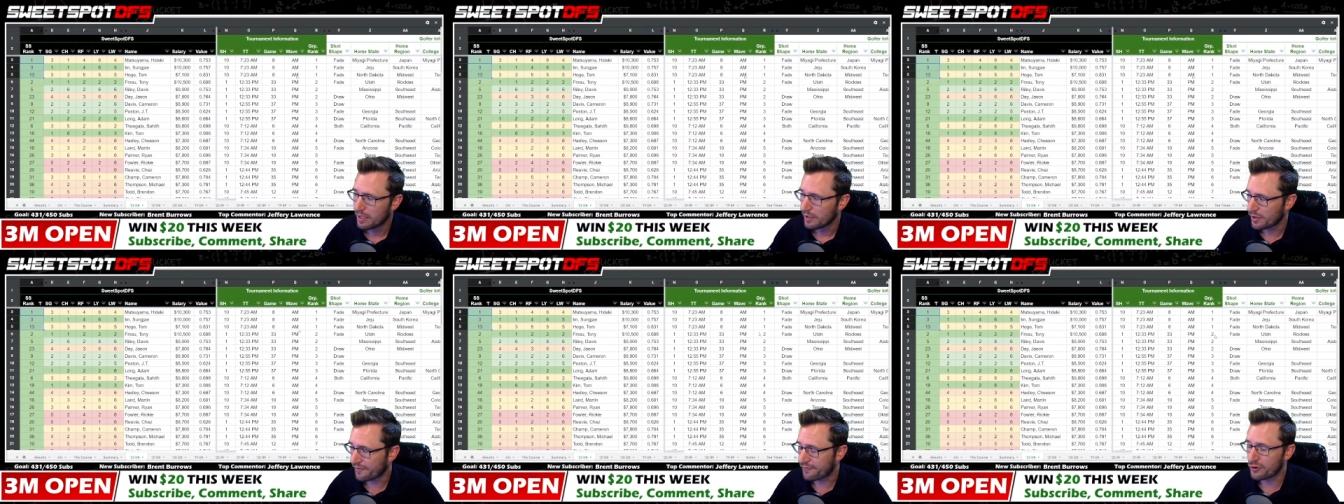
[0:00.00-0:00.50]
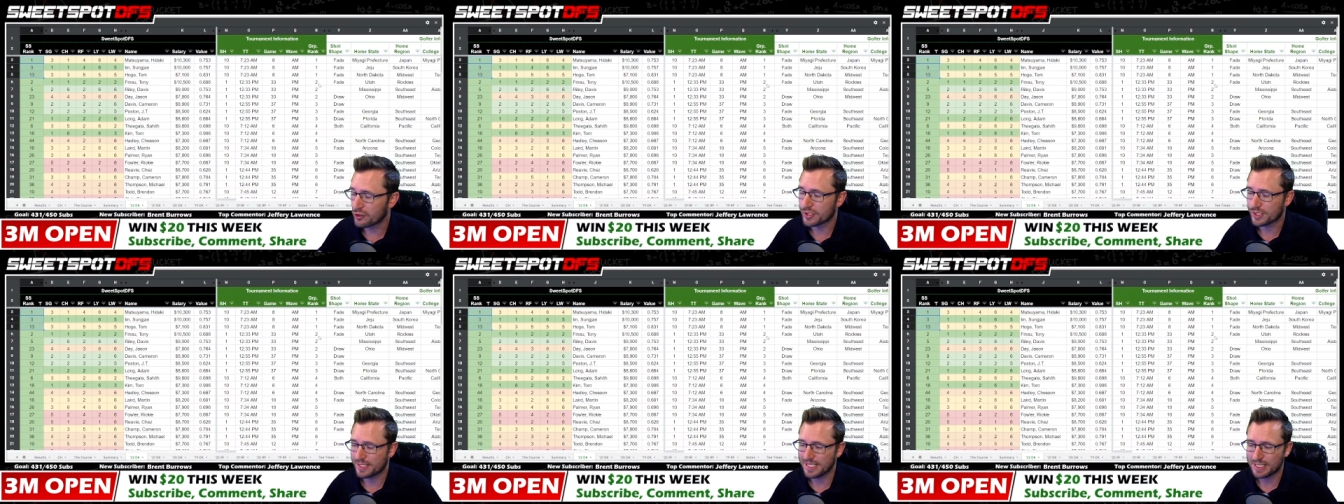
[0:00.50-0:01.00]
The first
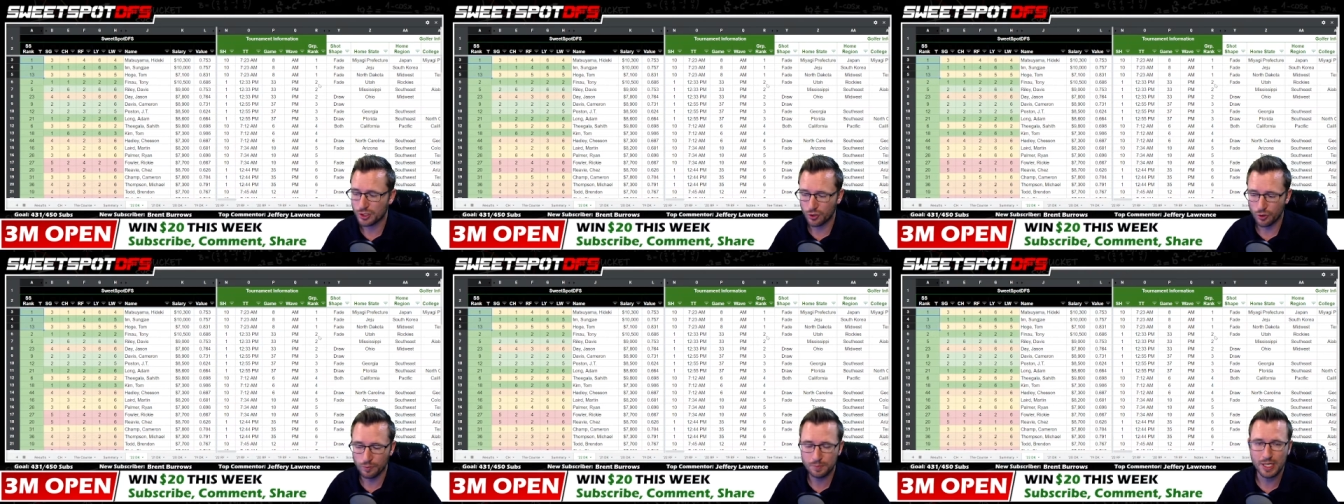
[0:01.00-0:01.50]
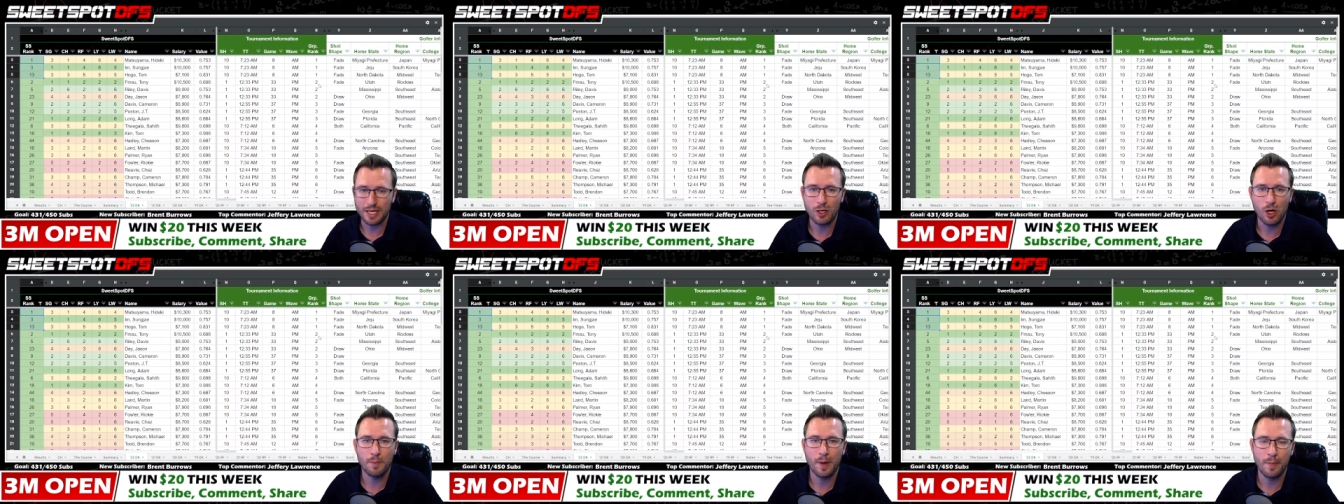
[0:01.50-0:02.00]
six groups I
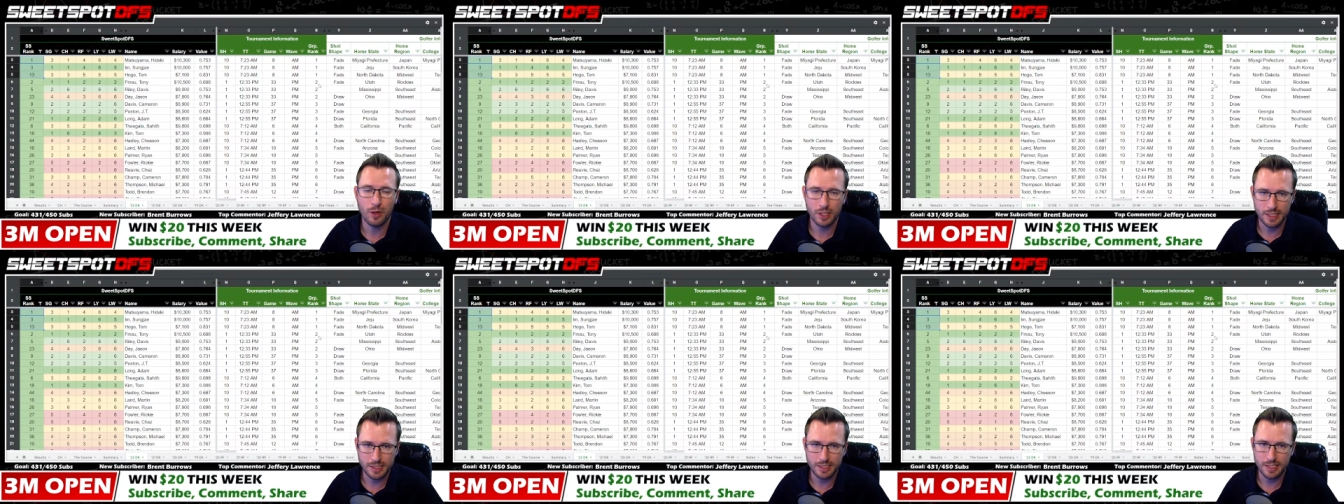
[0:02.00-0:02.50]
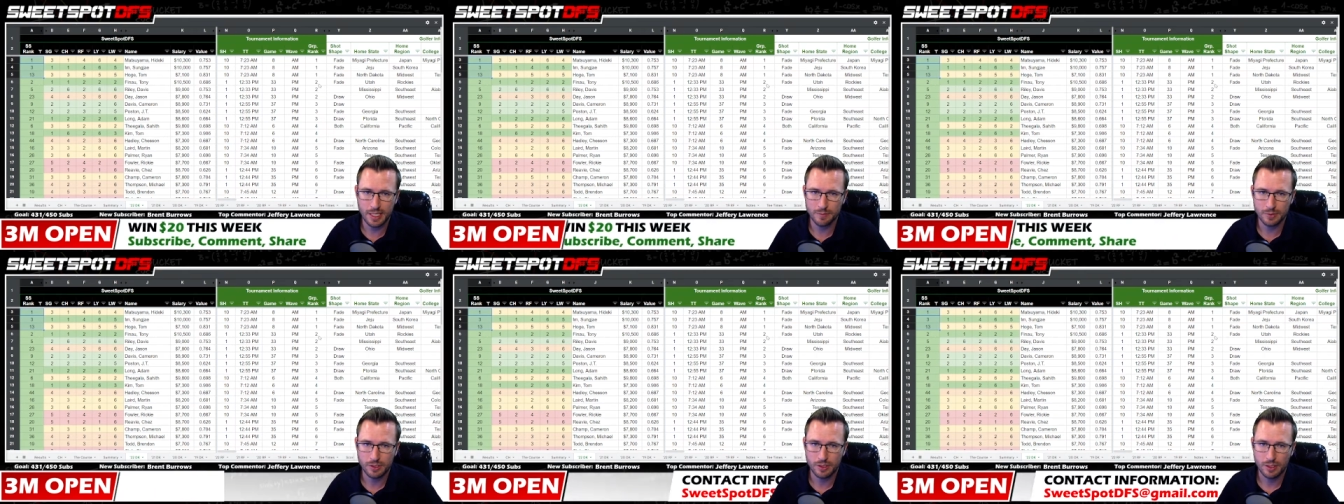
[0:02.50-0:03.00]
call my marquee tee
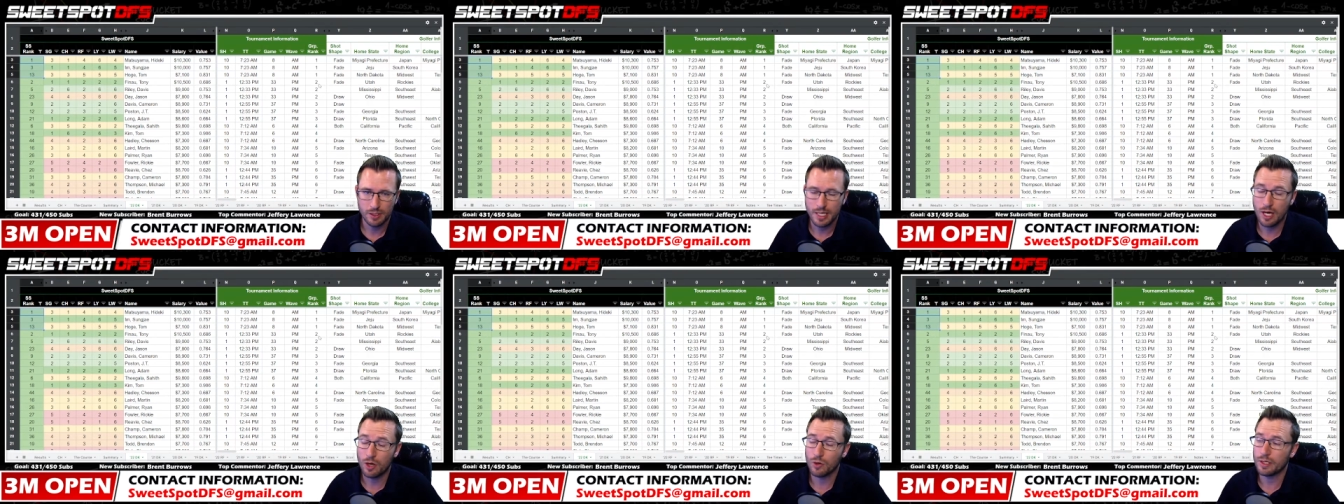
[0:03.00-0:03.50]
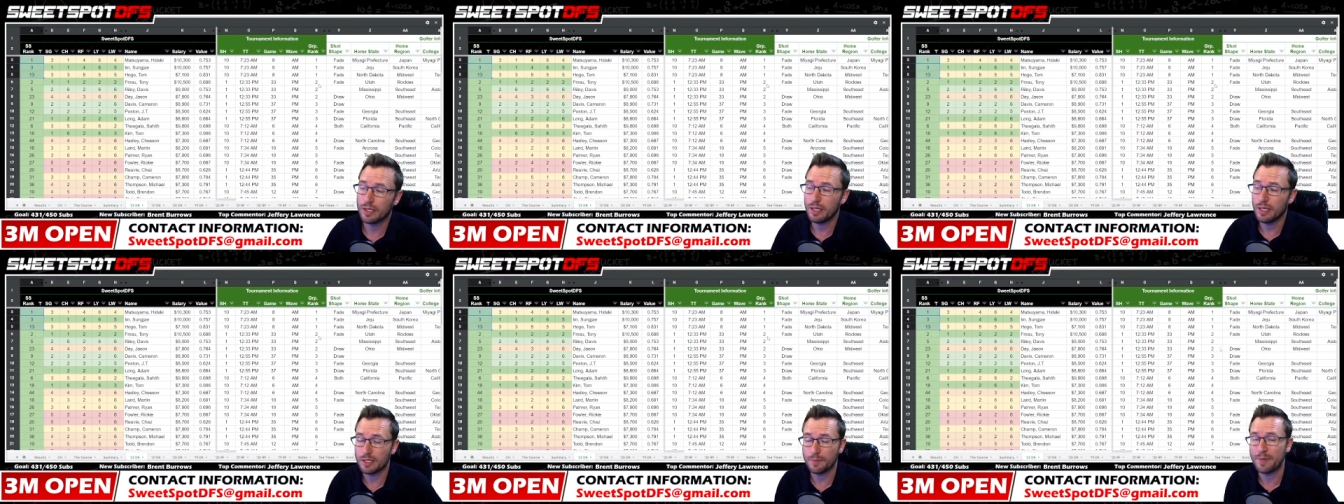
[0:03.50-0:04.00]
times. Now,
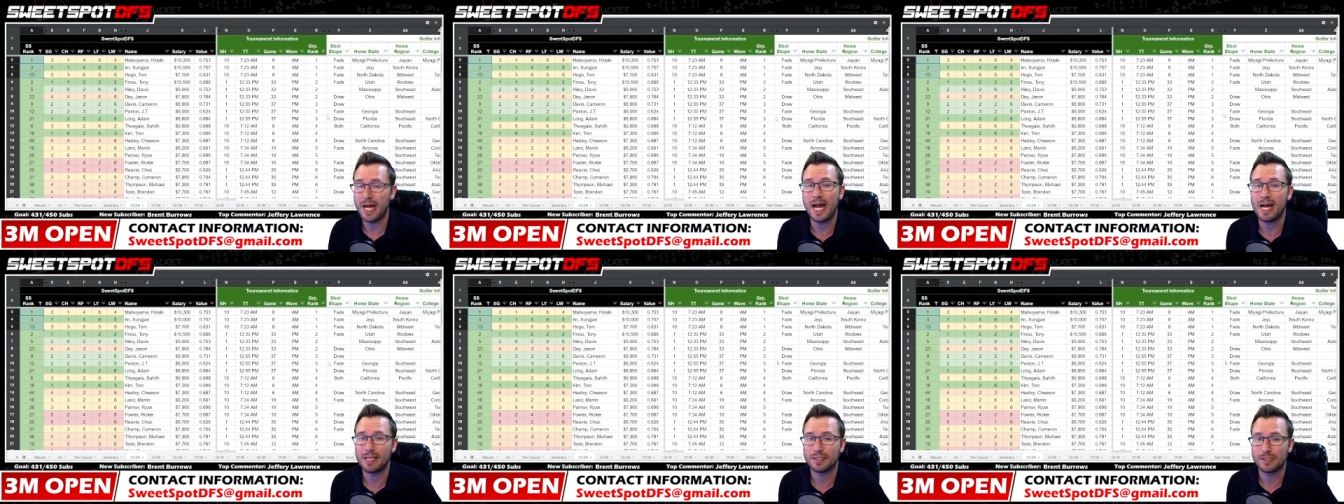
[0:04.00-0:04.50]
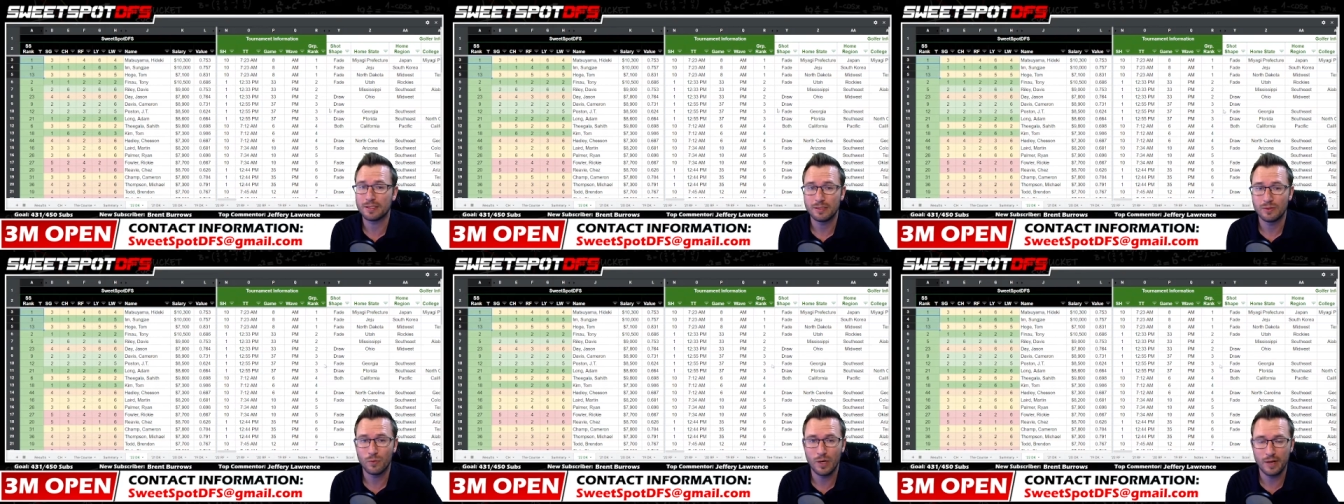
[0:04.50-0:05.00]
in the past,
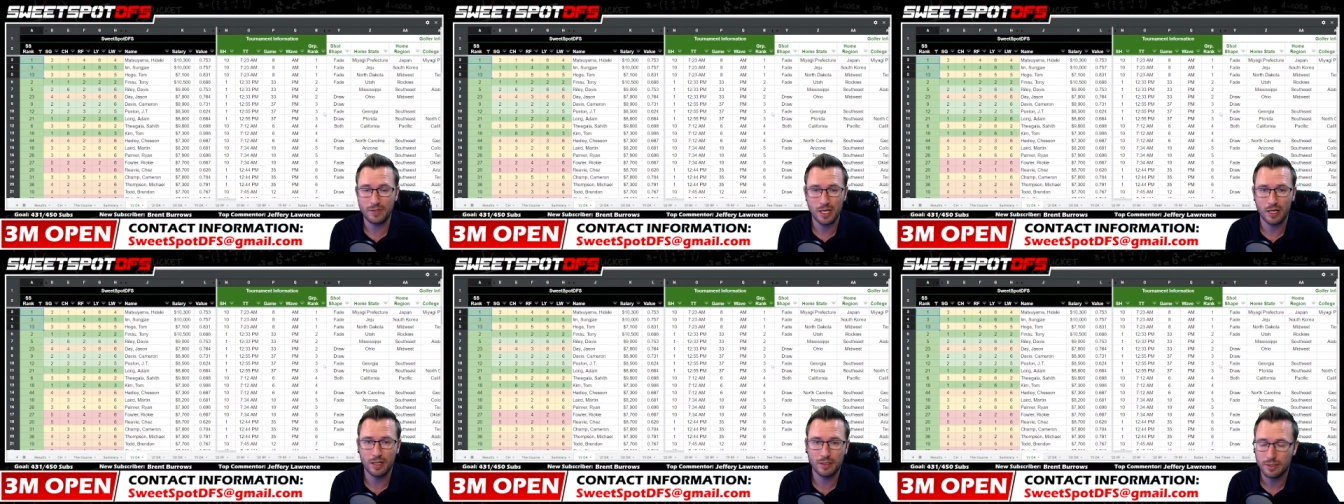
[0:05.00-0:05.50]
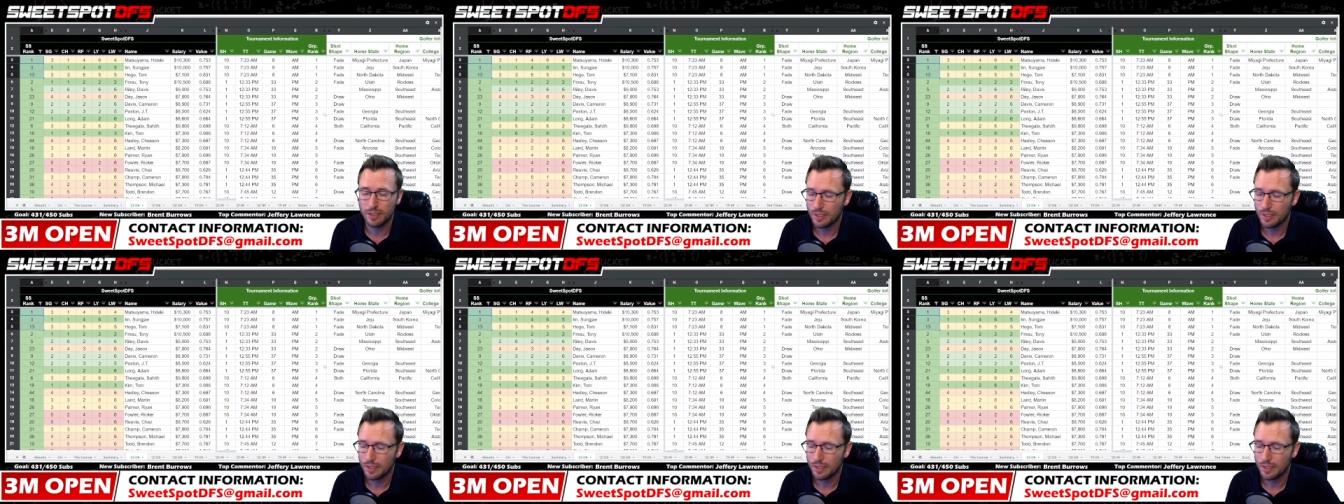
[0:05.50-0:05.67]
what I've done